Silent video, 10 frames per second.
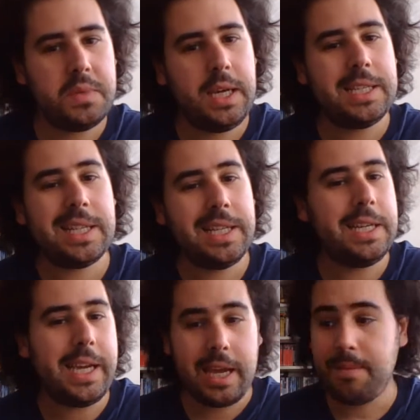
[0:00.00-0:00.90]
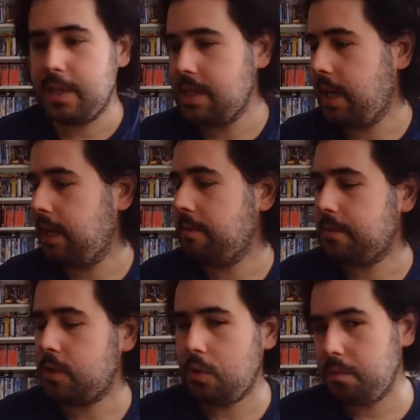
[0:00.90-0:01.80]
Italy gaming time.
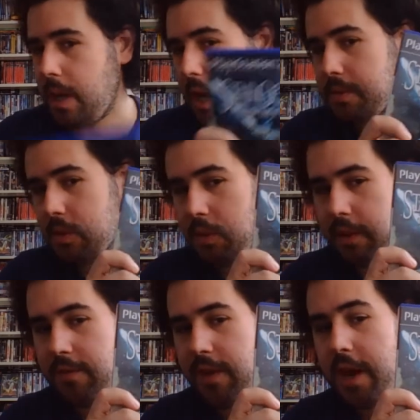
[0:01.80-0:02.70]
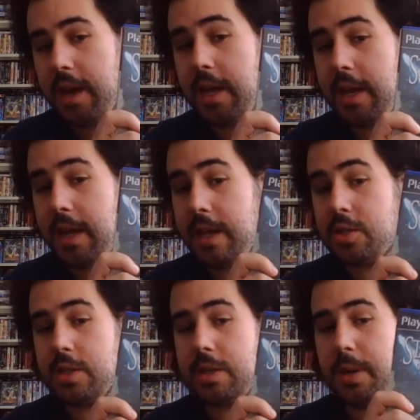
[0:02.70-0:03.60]
So absolutely very interested